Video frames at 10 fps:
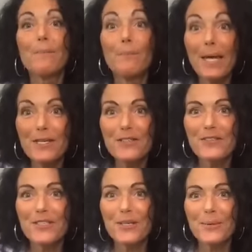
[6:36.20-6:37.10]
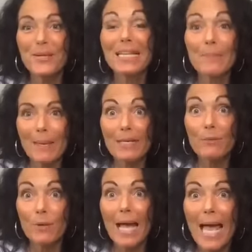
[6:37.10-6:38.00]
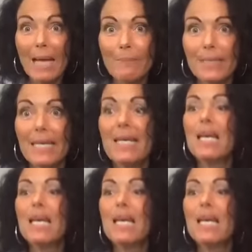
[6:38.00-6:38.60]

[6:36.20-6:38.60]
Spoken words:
Better for you. It'll make you more happy.